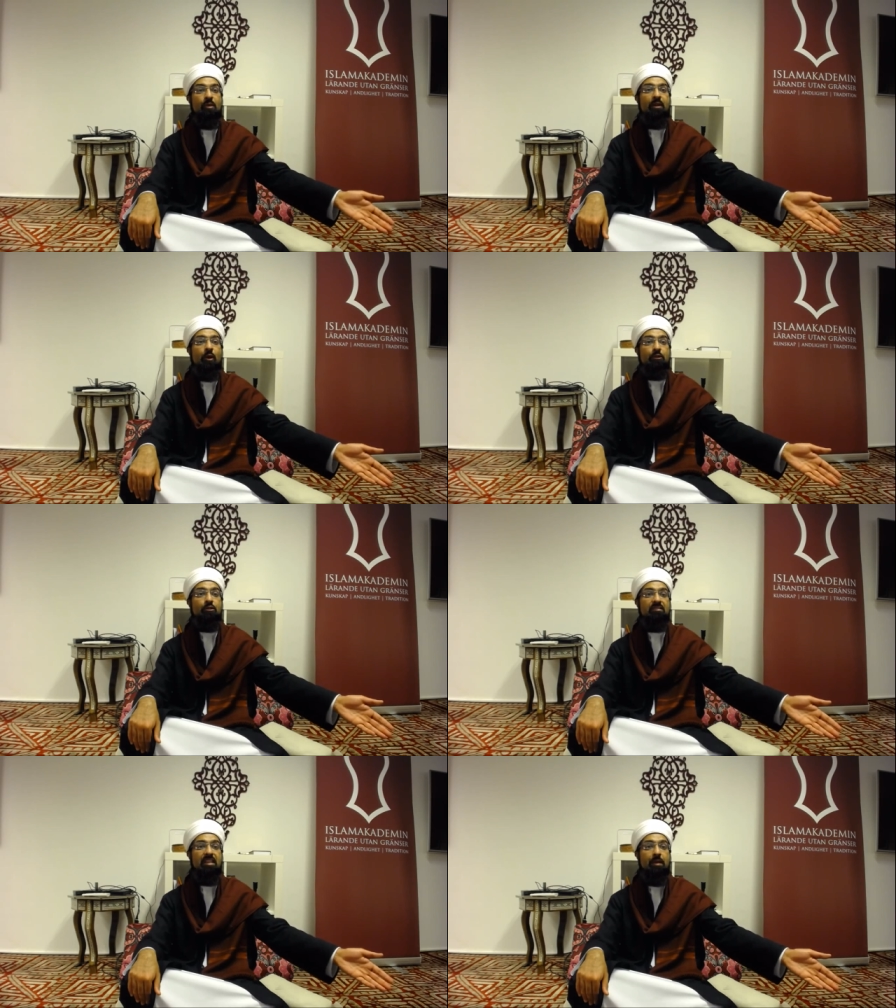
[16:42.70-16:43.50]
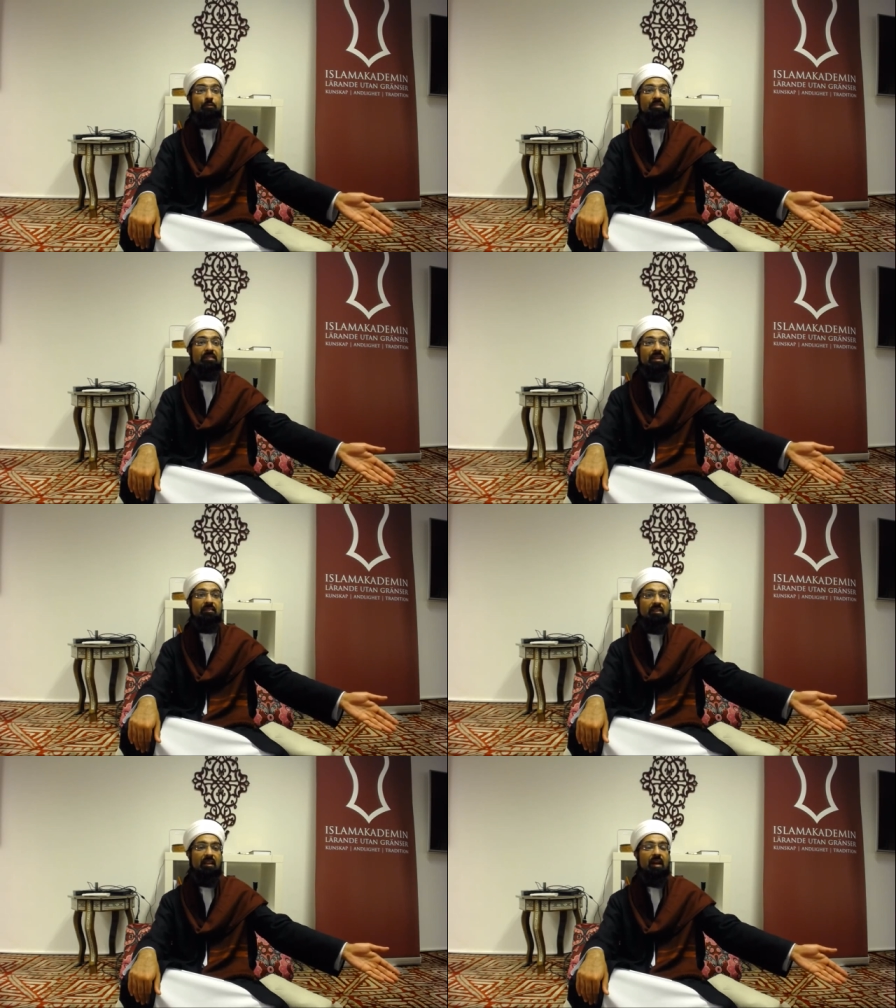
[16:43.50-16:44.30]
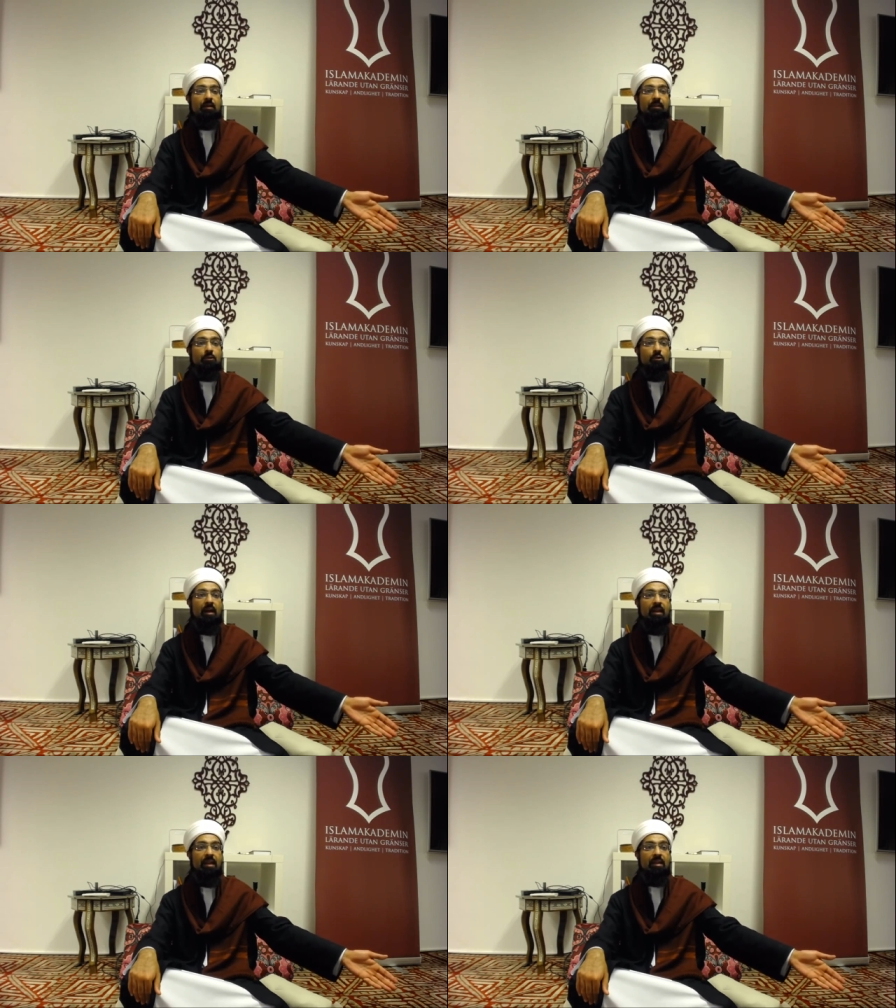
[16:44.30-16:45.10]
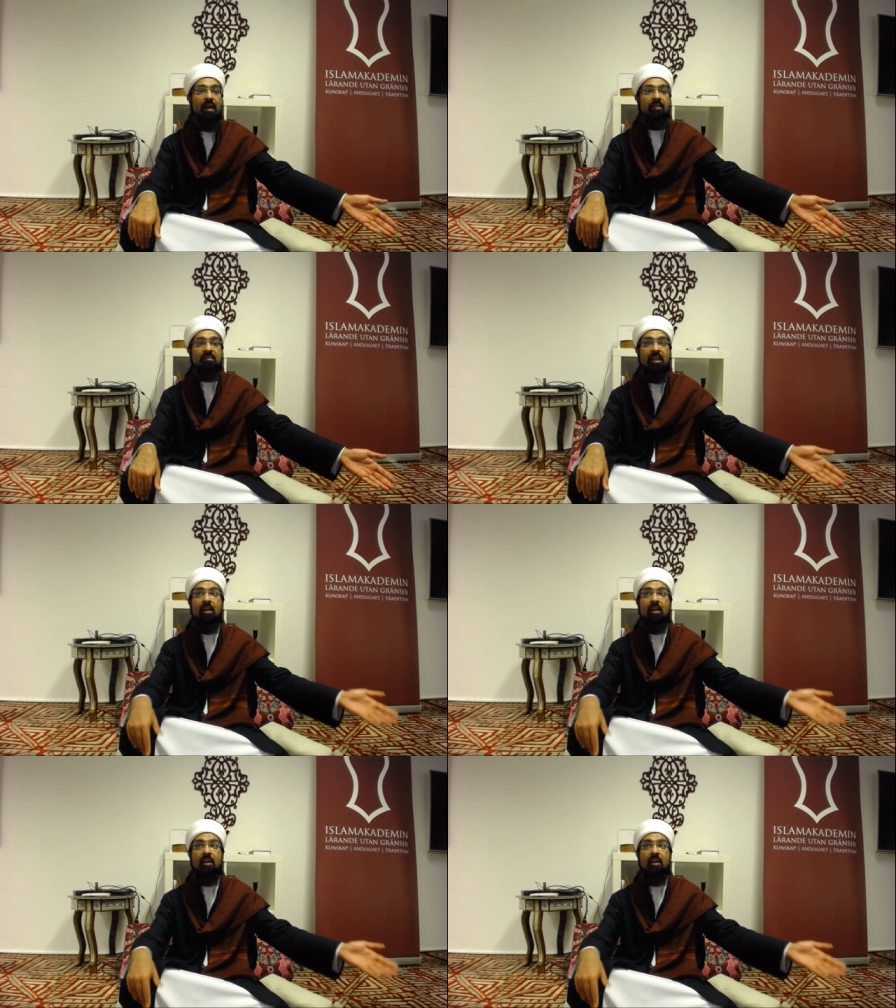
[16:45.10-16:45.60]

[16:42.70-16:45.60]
going to sleep reciting Tala Al-Badru Alayna and saying,